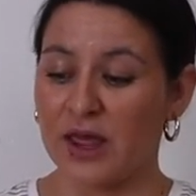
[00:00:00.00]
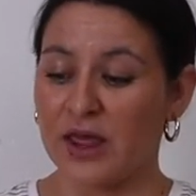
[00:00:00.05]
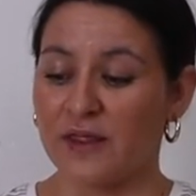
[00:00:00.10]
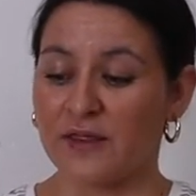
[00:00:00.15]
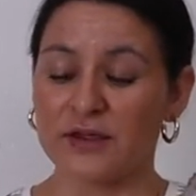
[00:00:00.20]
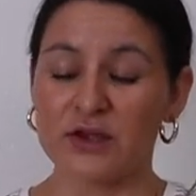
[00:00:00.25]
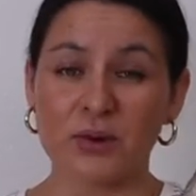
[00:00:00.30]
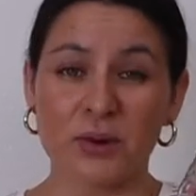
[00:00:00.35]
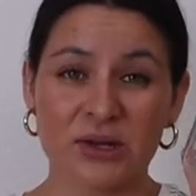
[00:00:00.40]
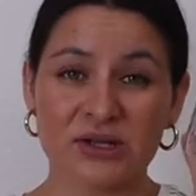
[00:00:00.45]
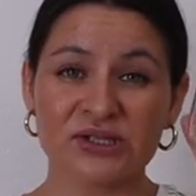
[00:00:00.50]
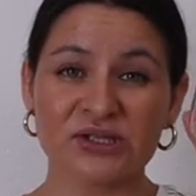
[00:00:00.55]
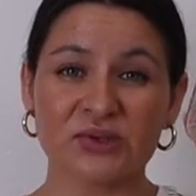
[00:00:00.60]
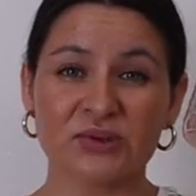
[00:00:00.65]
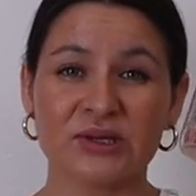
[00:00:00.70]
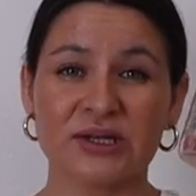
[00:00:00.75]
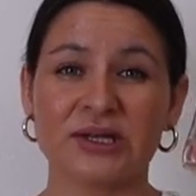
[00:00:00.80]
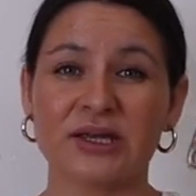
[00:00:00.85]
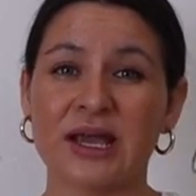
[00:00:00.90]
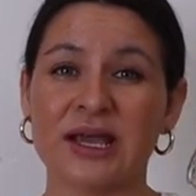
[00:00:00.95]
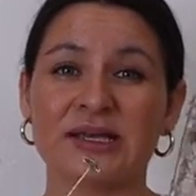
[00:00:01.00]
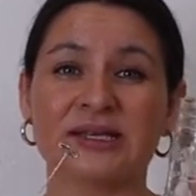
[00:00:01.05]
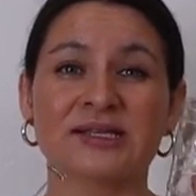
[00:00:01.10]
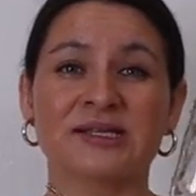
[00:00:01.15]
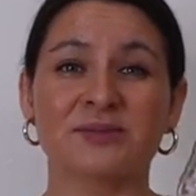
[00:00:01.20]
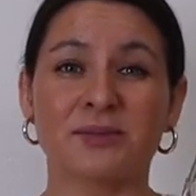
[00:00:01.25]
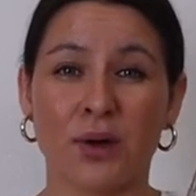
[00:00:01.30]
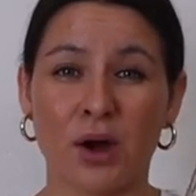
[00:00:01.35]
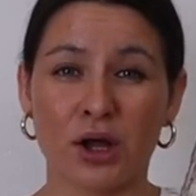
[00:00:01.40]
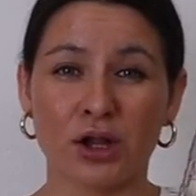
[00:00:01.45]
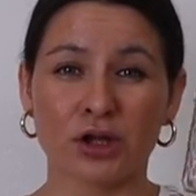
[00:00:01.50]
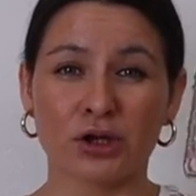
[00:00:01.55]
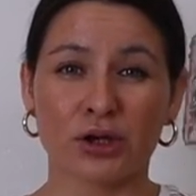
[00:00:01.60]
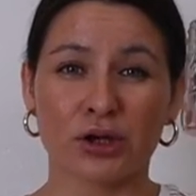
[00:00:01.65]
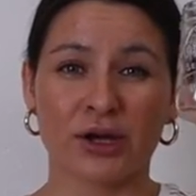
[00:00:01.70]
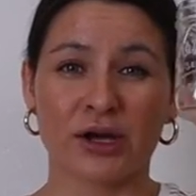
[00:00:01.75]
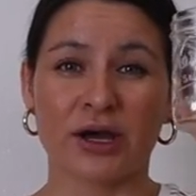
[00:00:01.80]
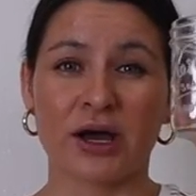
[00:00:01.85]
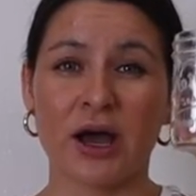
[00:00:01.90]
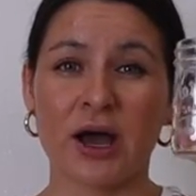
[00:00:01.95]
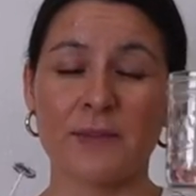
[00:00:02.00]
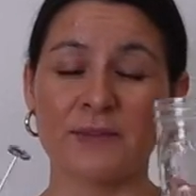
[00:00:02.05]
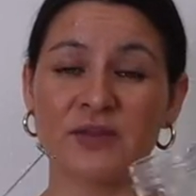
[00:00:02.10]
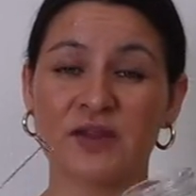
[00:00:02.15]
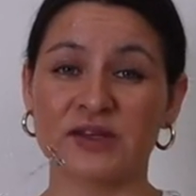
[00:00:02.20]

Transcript: Then you also need a smaller cup.